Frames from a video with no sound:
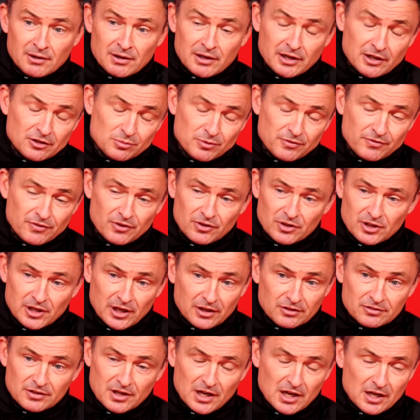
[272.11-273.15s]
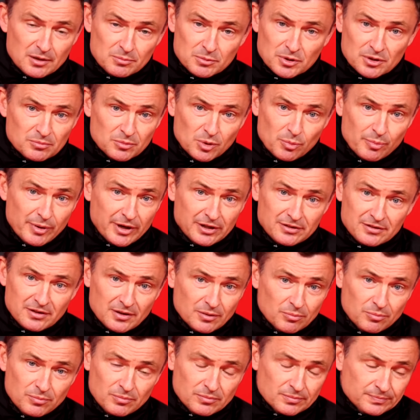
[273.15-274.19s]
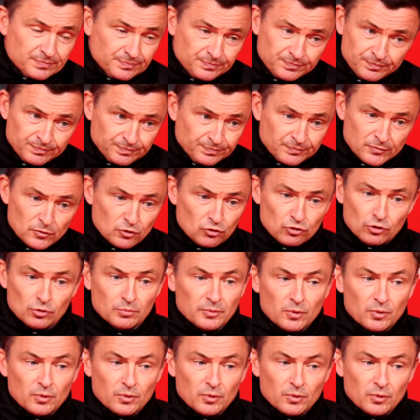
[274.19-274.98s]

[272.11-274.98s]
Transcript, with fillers: heads before the next game and be better. The,